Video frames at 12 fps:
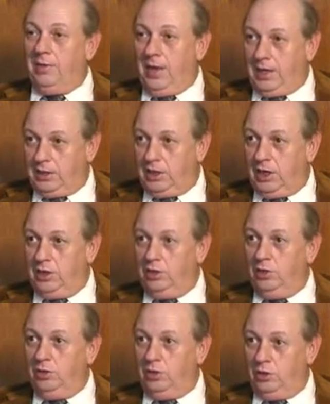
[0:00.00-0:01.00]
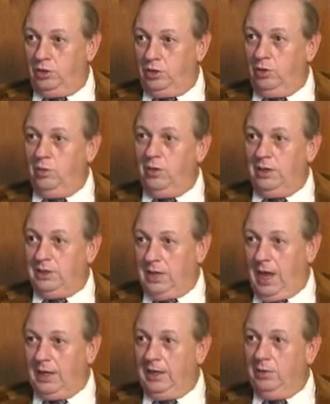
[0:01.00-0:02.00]
And they continued to do
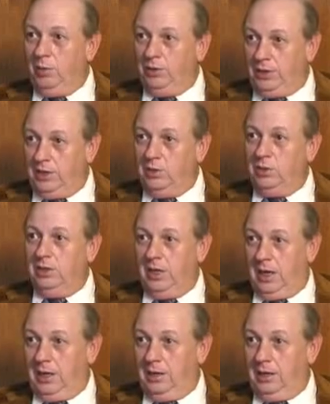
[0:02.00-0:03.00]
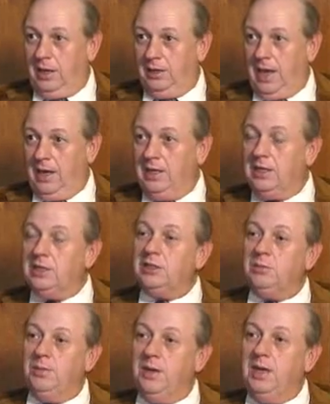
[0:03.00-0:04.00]
exactly what they do today, and that
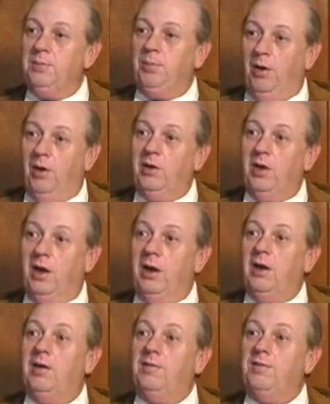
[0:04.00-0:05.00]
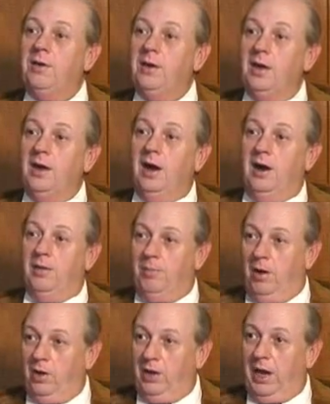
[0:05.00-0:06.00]
is to be part of a
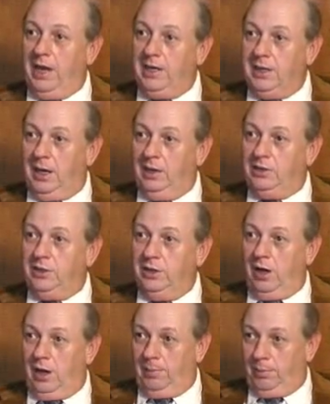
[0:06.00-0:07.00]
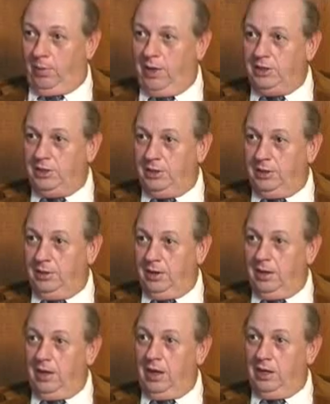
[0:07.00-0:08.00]
multi-intelligent operation
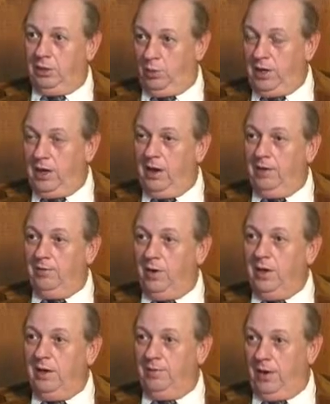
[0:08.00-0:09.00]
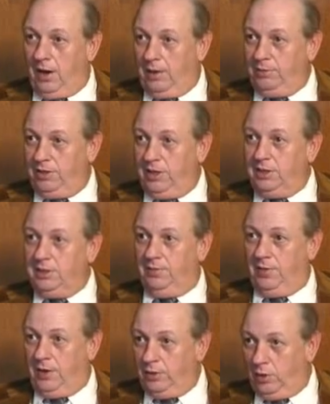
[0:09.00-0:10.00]
in the recovery of
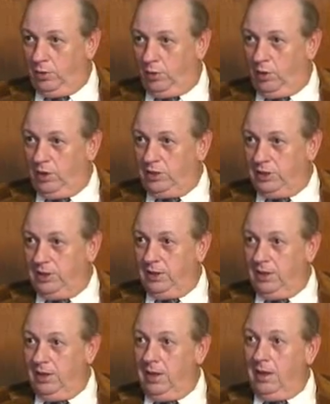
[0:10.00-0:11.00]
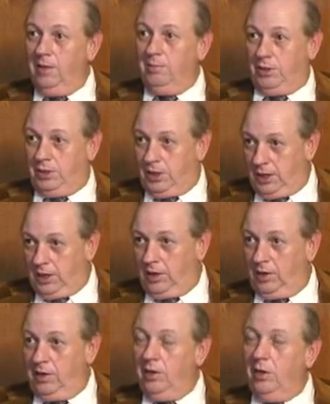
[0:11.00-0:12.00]
objects of unknown origin,
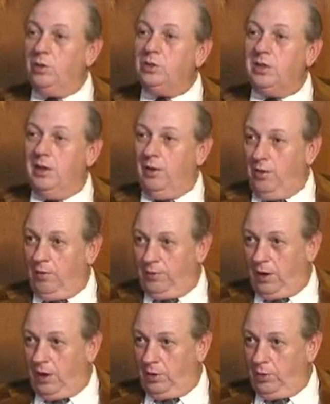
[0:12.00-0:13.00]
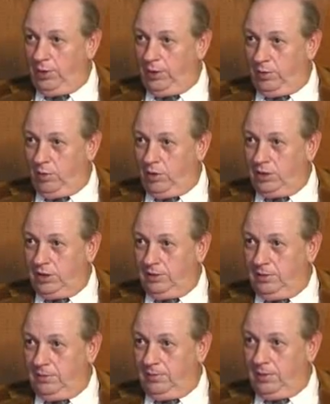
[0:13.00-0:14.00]
particularly those that are of non-earthly
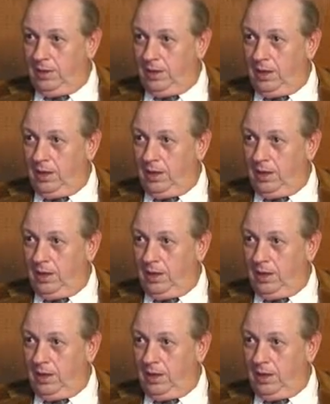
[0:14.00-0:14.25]
origin,